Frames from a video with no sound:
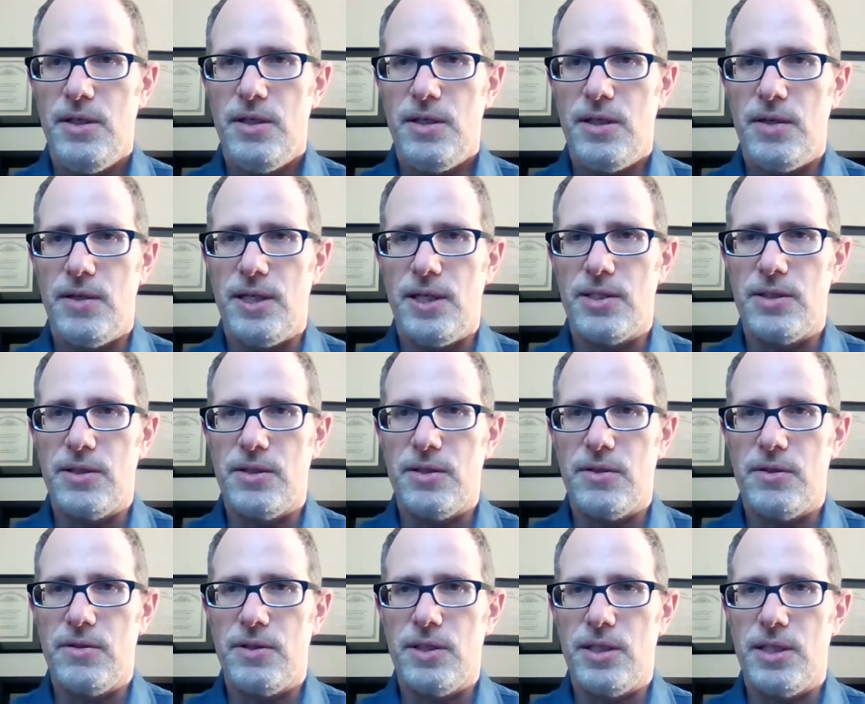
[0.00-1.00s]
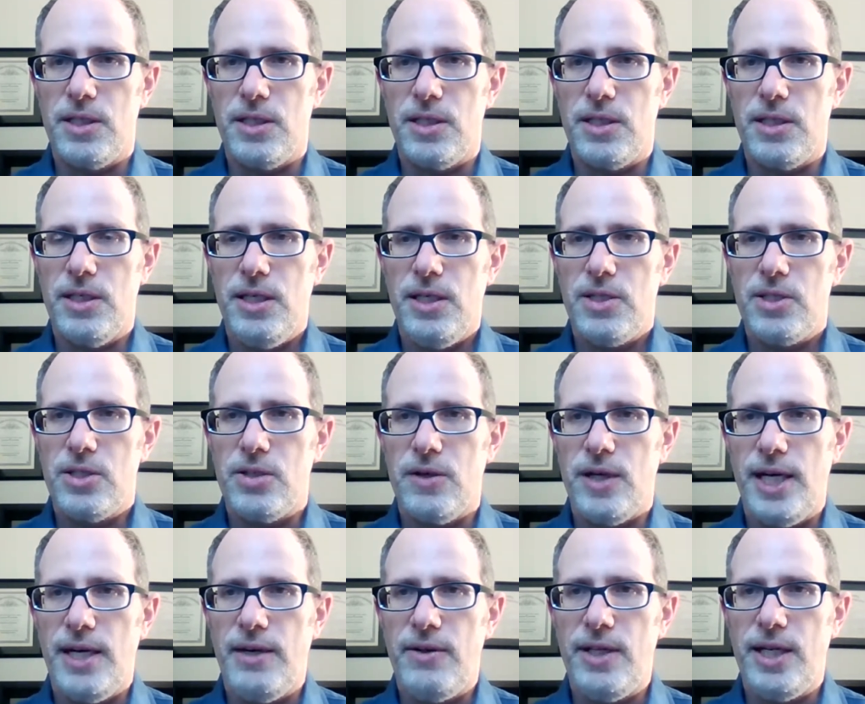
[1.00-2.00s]
All right, so
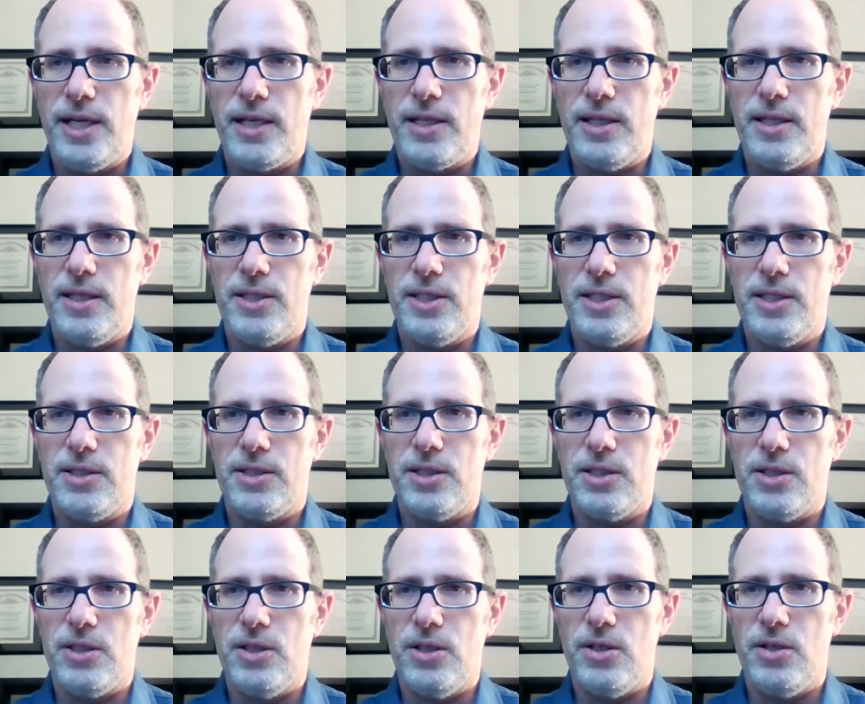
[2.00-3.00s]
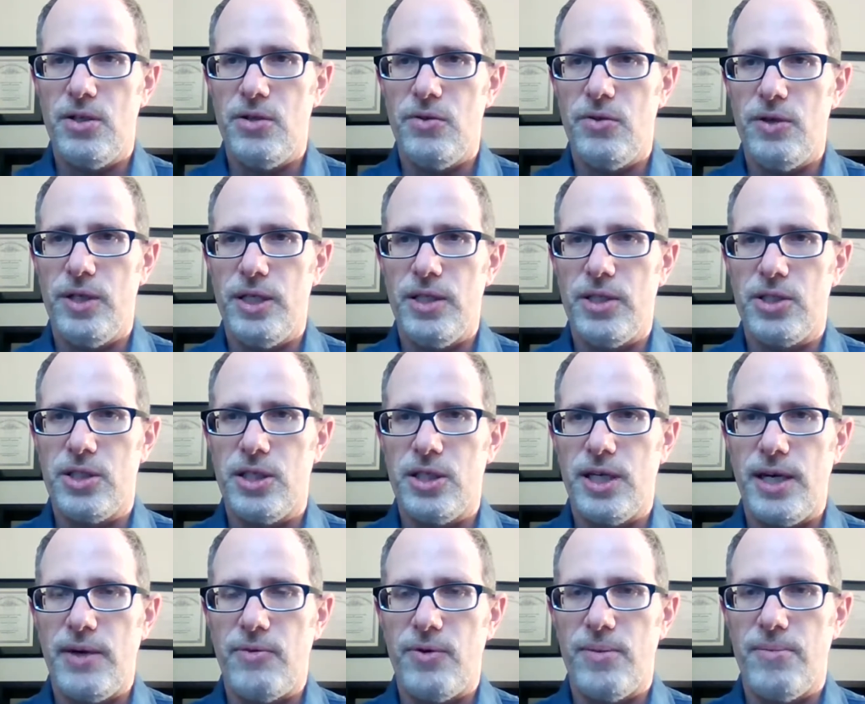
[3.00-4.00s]
how likely is it to go
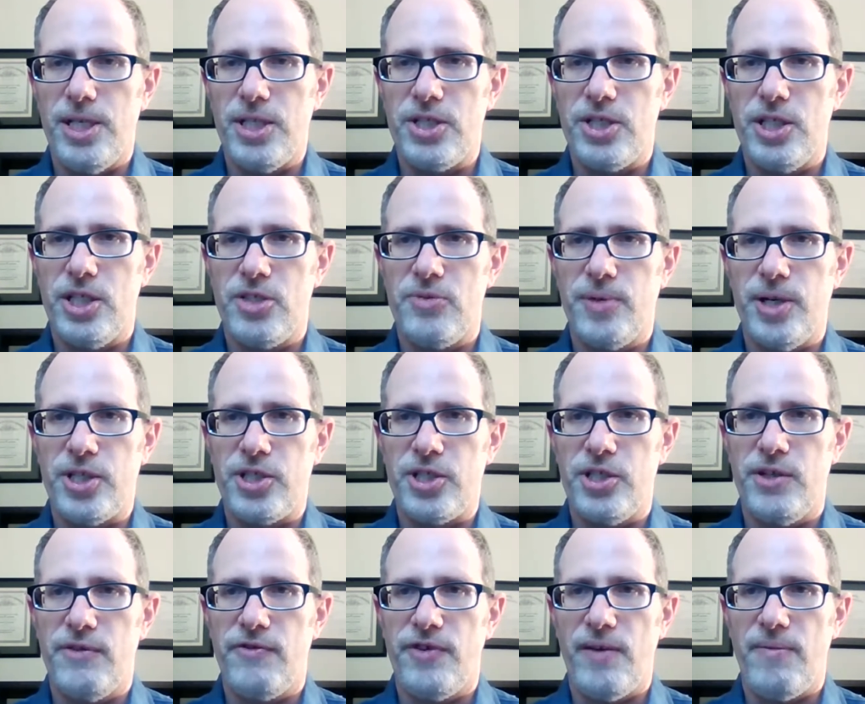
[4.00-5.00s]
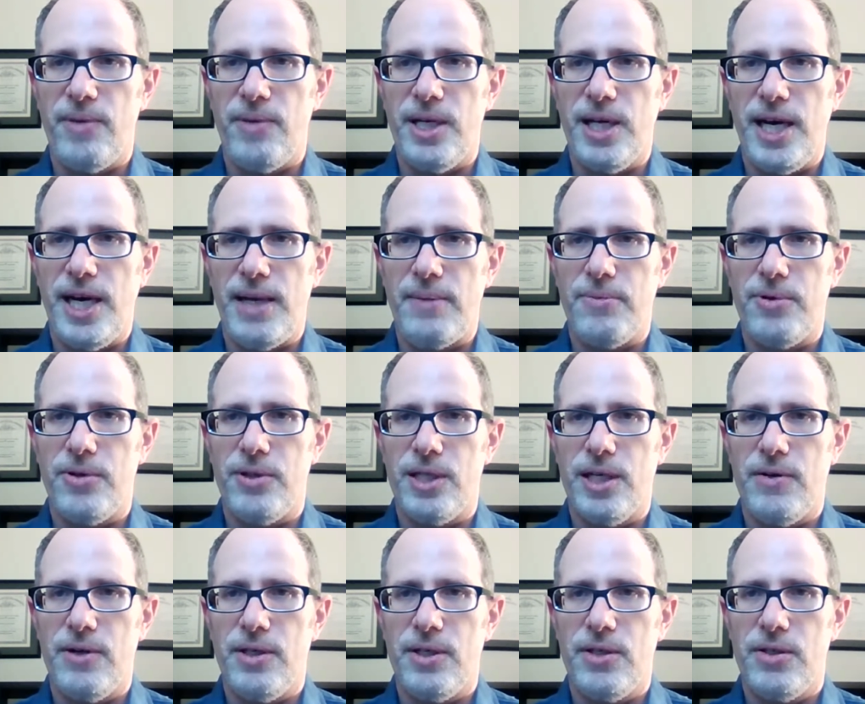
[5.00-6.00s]
into remission, especially if I've been
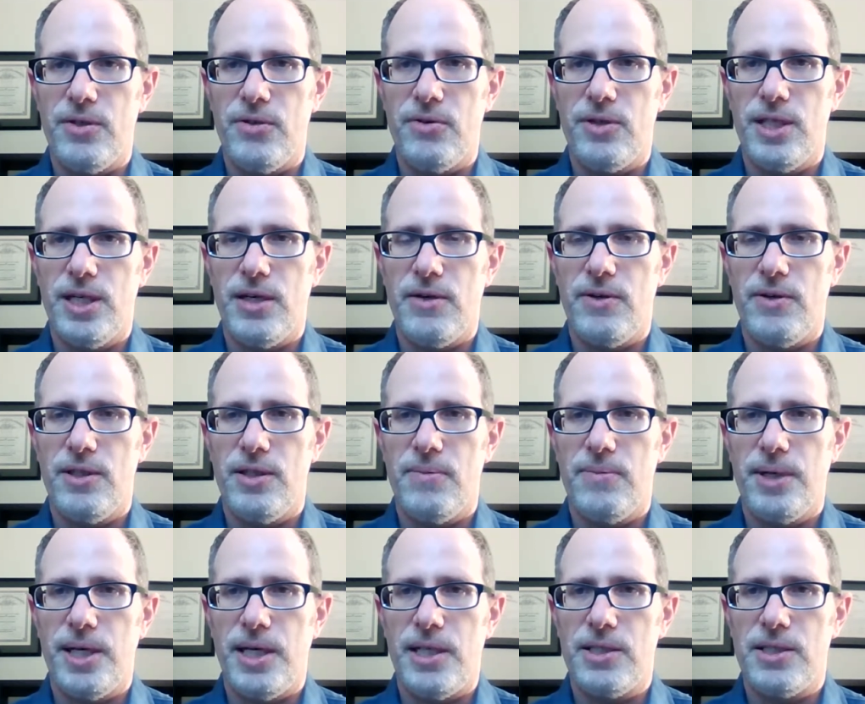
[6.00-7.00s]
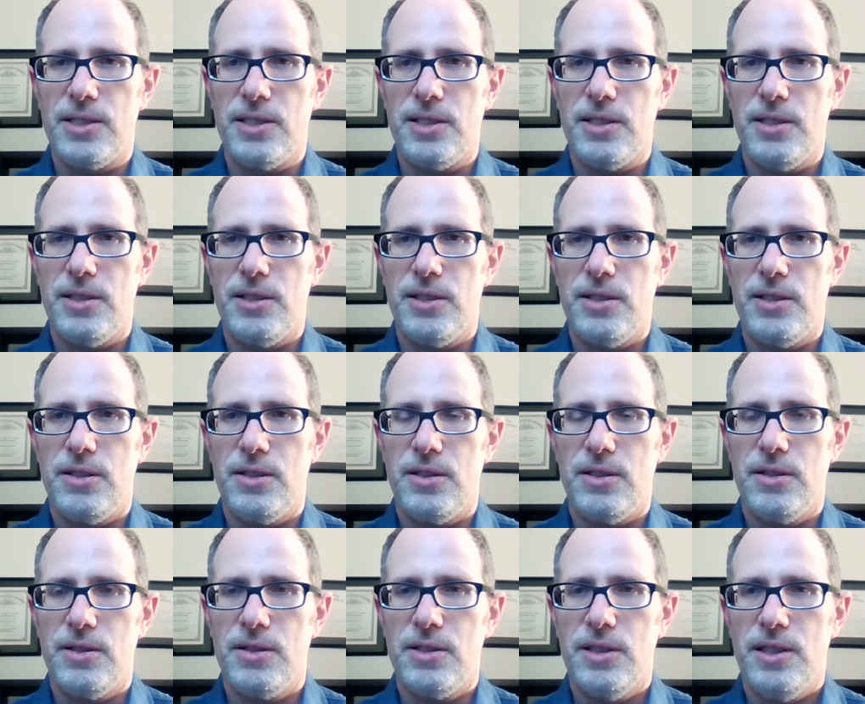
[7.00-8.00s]
hypothyroid and euthyroid the past 10
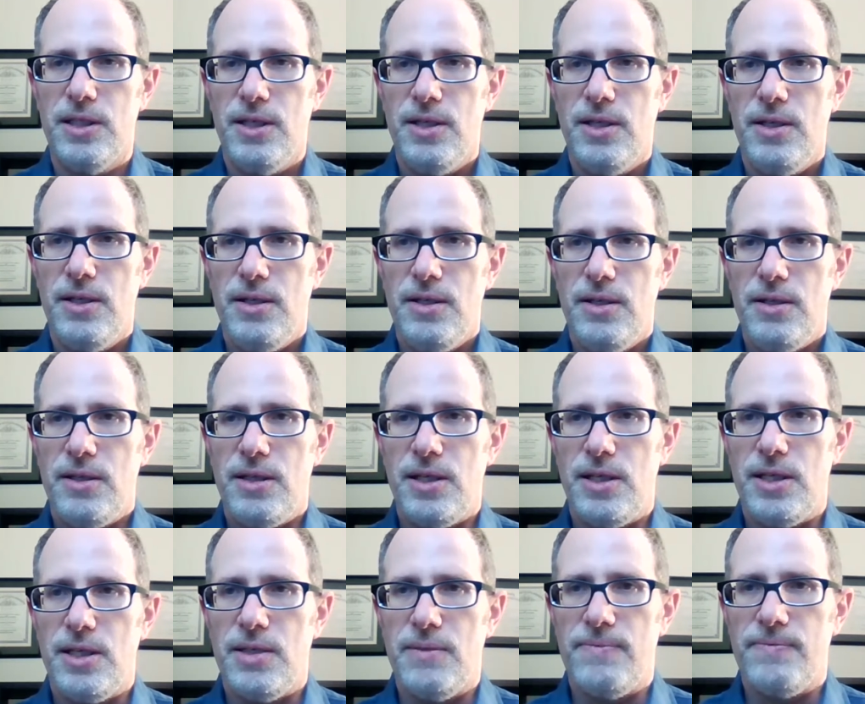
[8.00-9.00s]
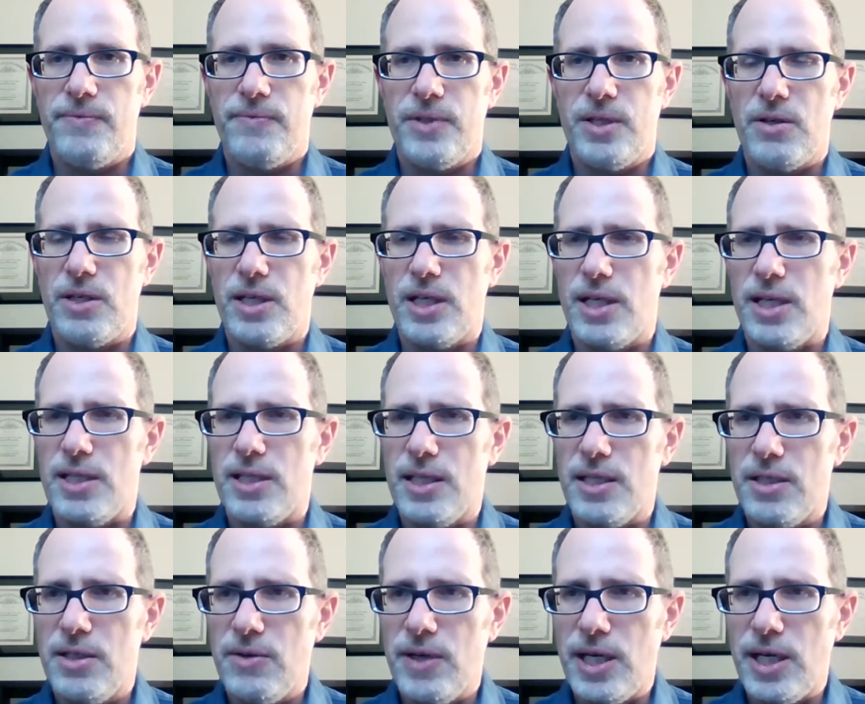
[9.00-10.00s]
years? Okay, I
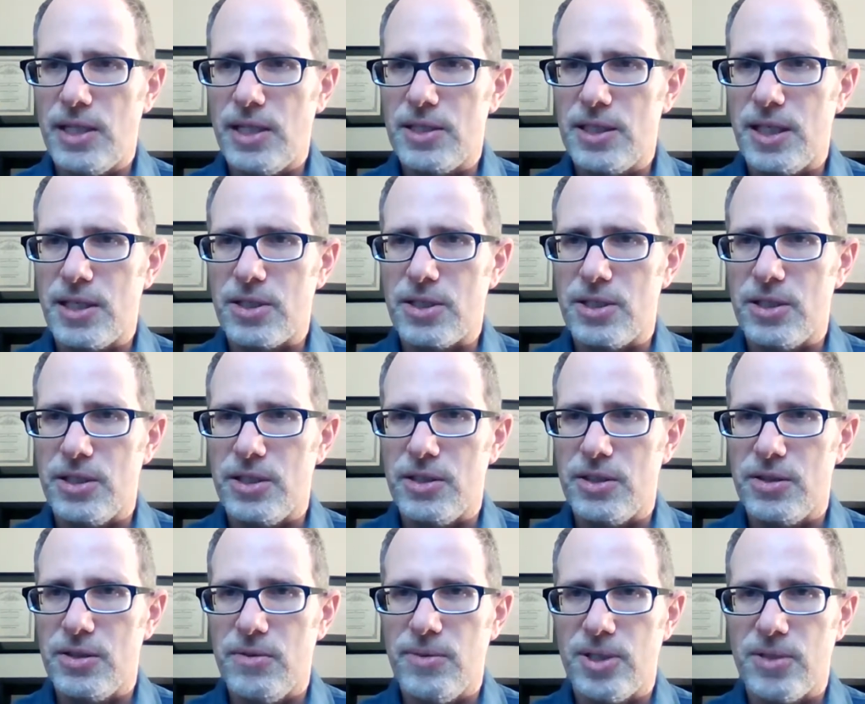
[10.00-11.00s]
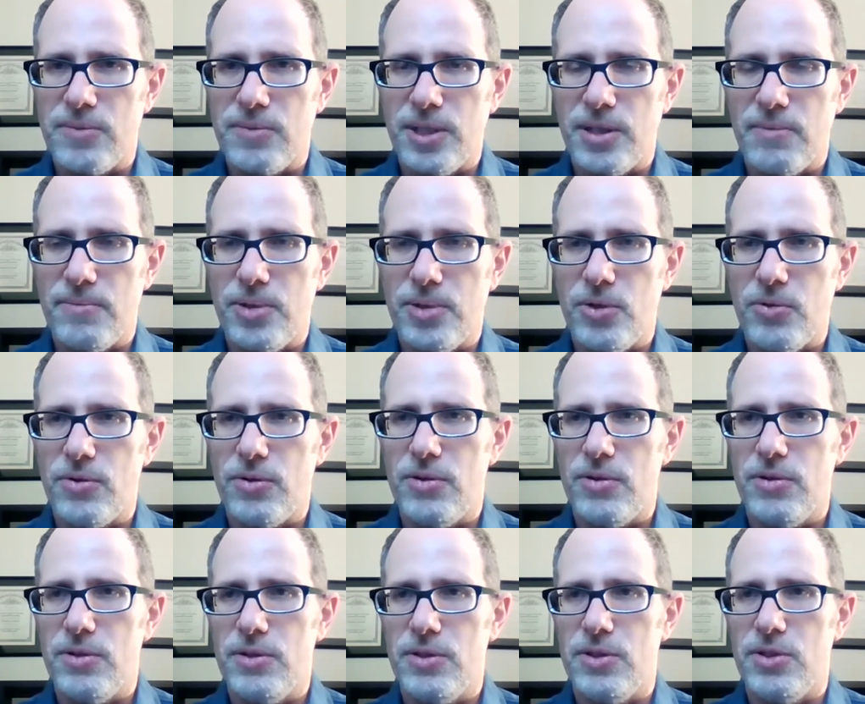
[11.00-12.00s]
think you asked actually, so you must be on both
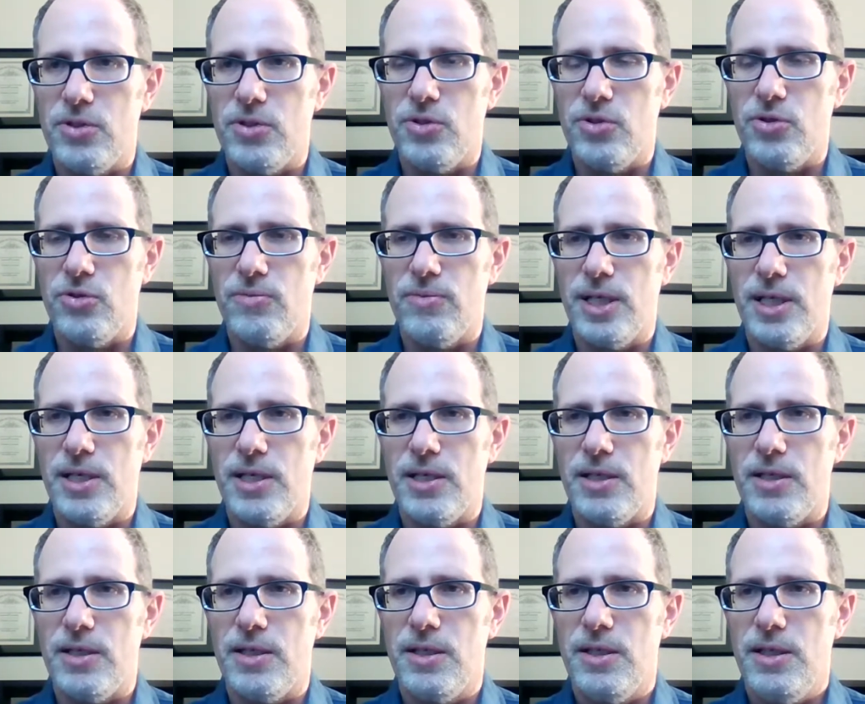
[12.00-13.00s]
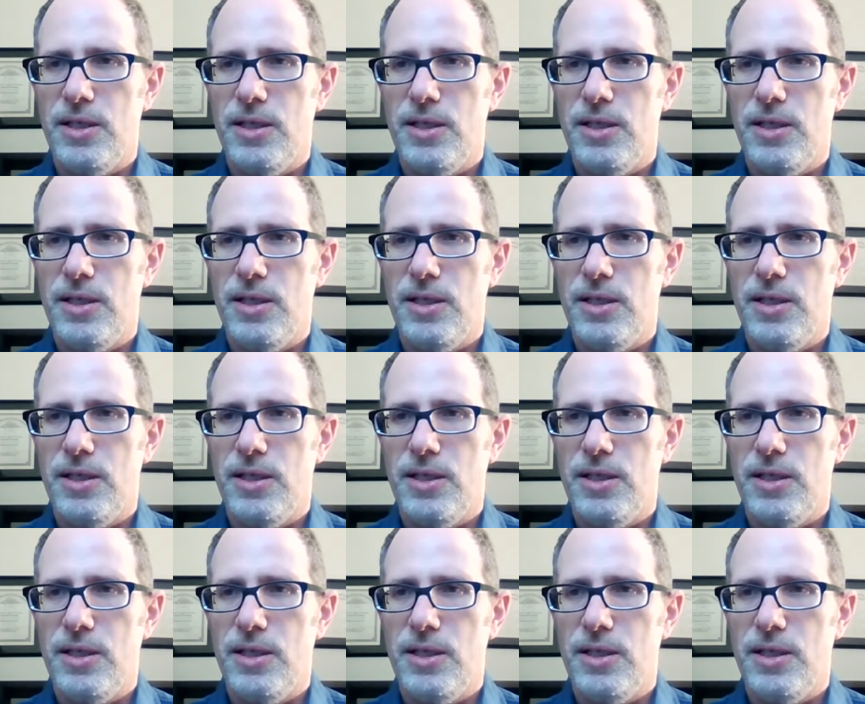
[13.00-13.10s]
Zoom and